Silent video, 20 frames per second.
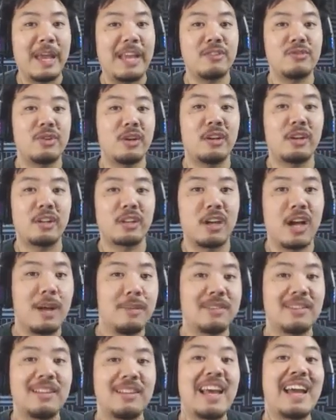
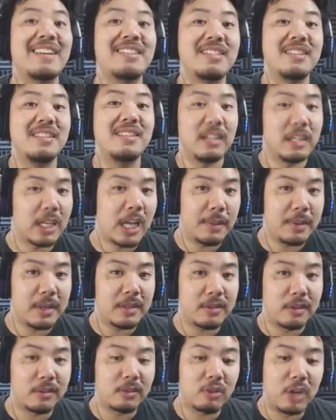patreon.com slash Zeenigami
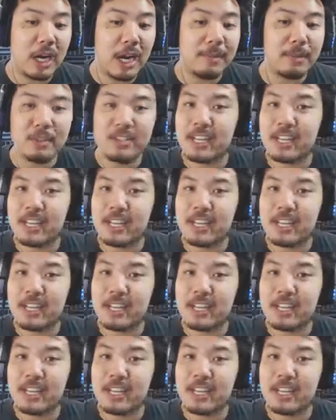and subscribe,